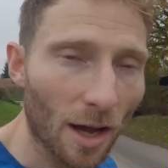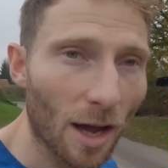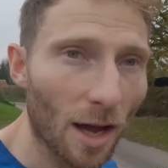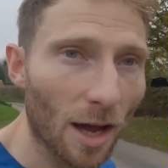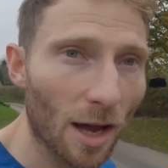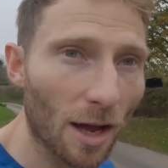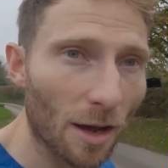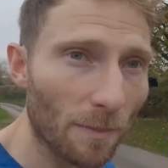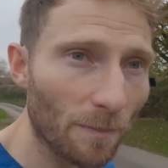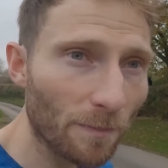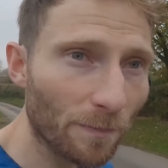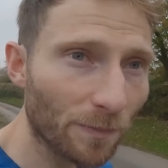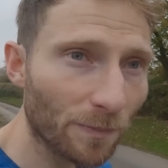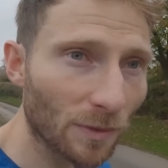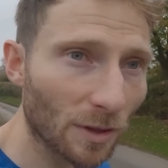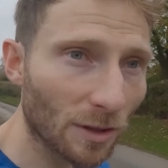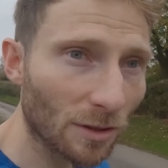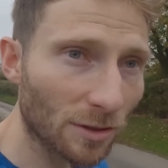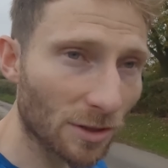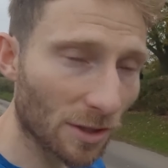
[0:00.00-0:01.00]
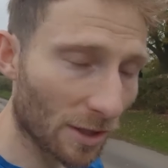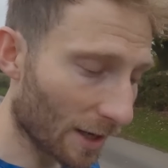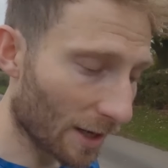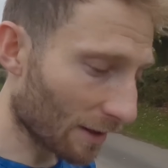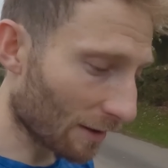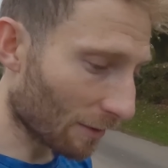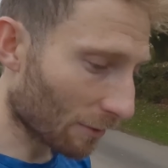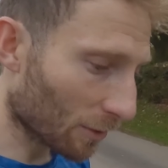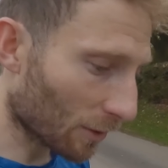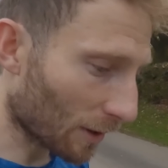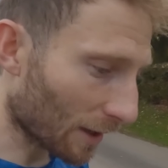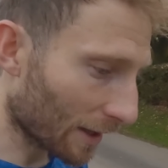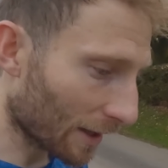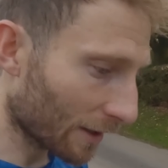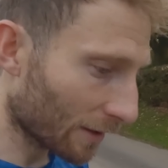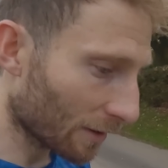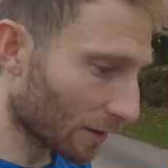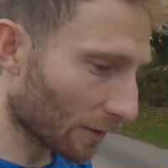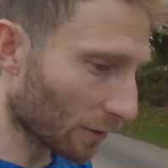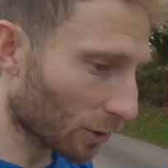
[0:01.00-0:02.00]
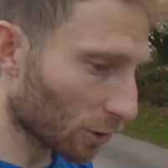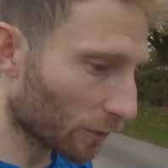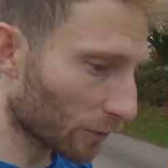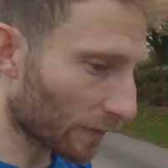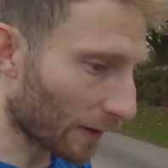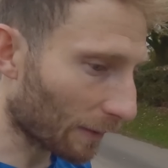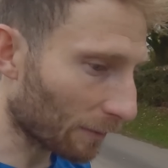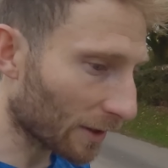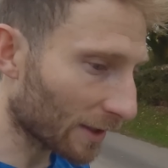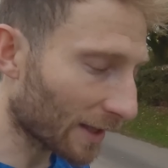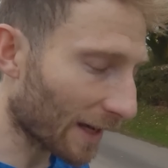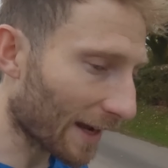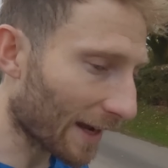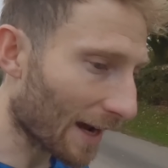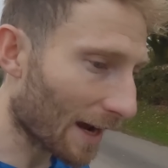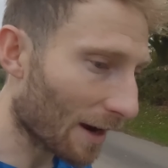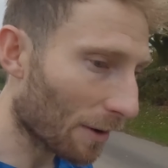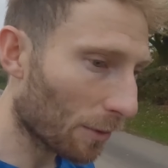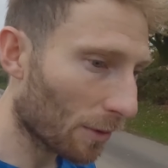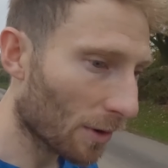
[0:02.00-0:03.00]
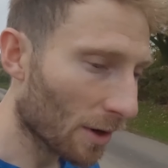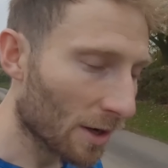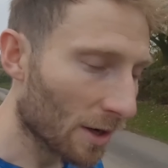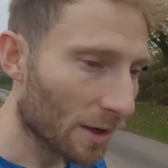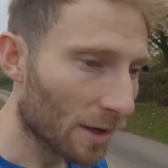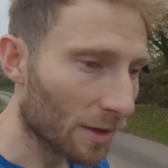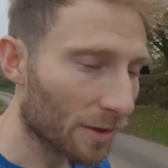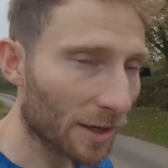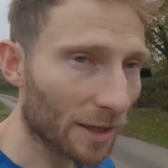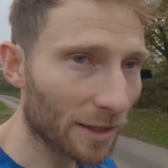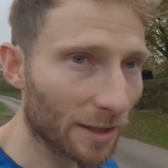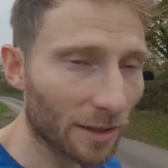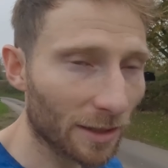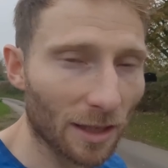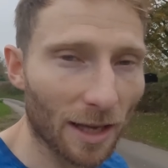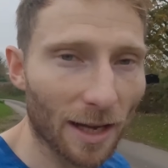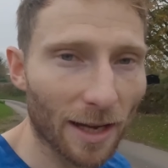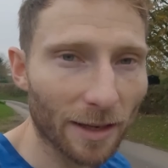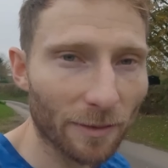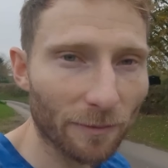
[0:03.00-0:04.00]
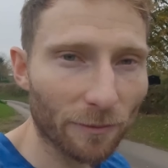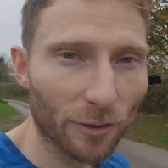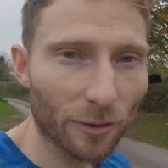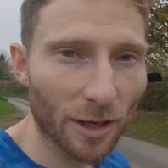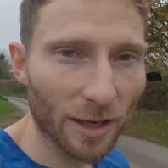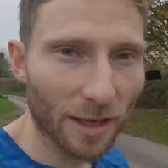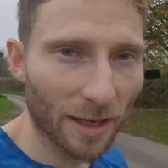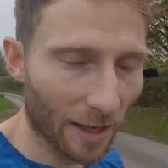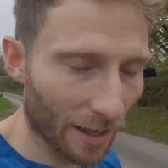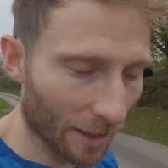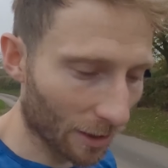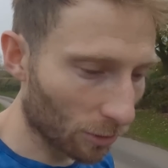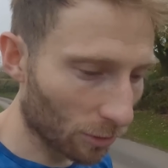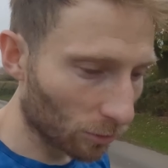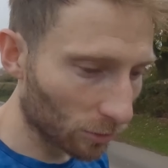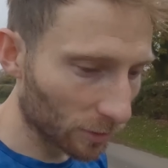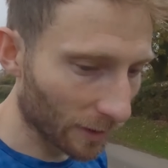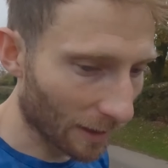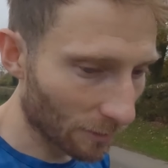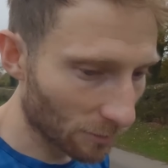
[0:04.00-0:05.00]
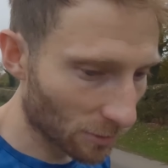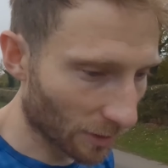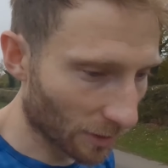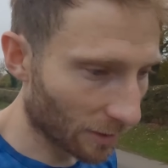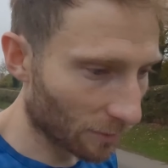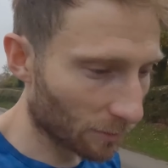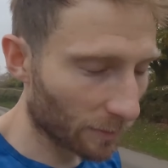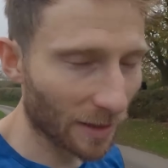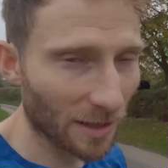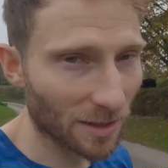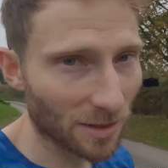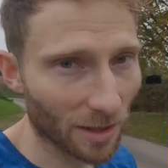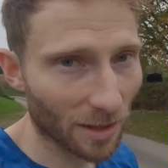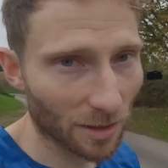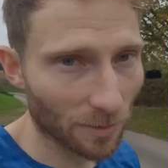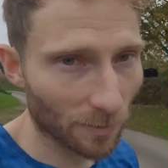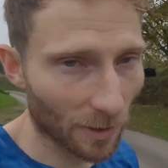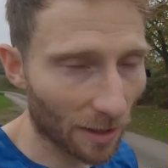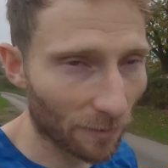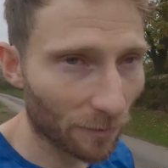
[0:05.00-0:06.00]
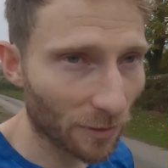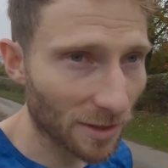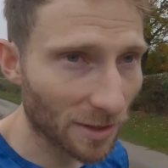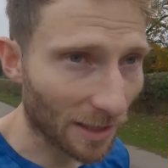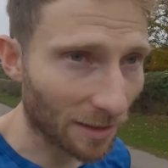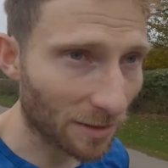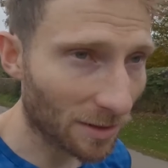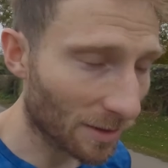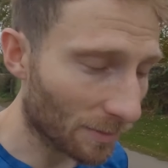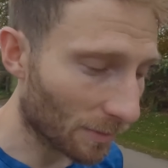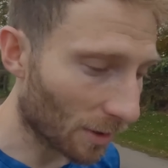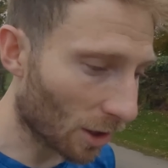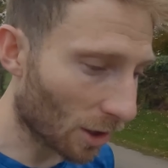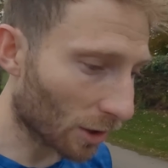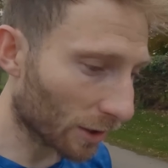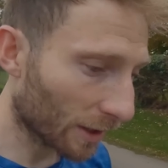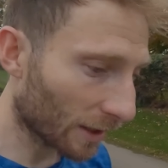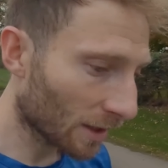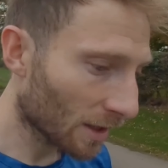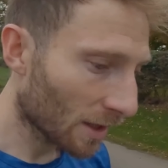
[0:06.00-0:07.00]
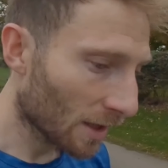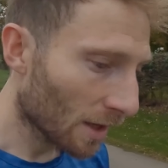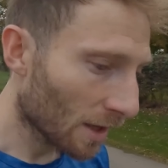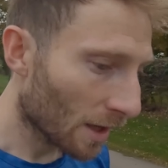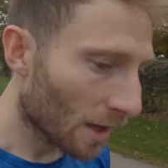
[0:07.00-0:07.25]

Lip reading: So yeah, that was quite a good family day out. And then I did like 3k cool down, so it ended up being 6 mile for Saturday morning.